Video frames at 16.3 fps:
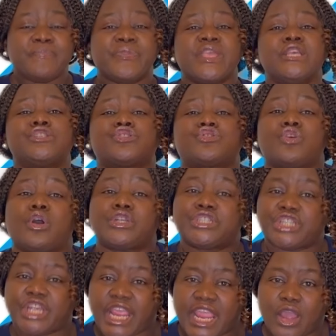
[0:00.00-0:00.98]
Instruct
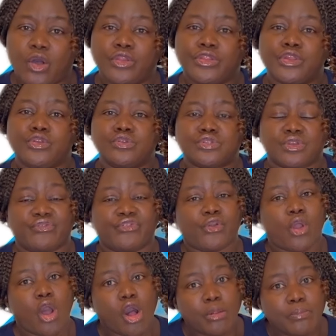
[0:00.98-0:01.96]
J on the use of
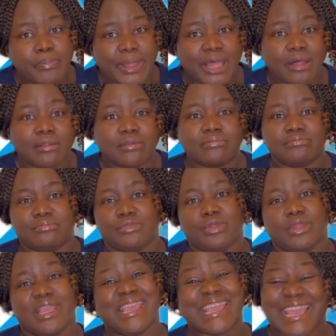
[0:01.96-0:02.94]
call bell
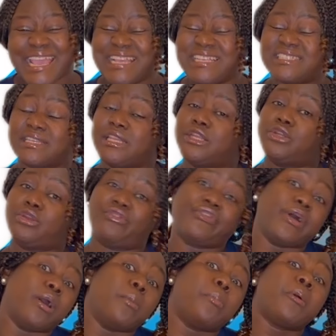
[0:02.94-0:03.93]
in case in need of
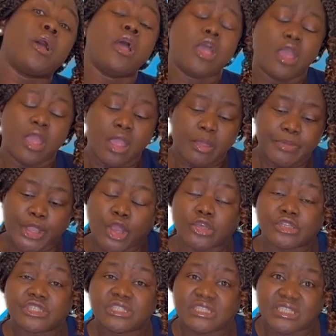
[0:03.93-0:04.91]
help,
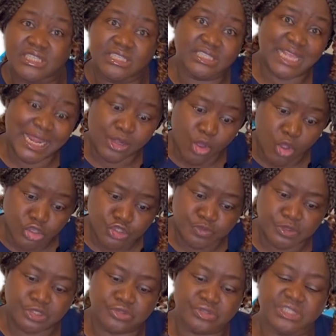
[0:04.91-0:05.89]
because this is an
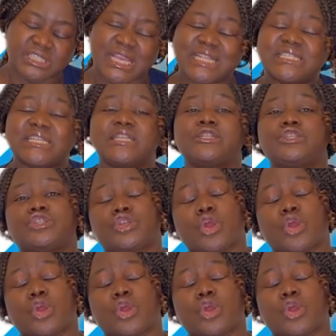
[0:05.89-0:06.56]
hospital setting.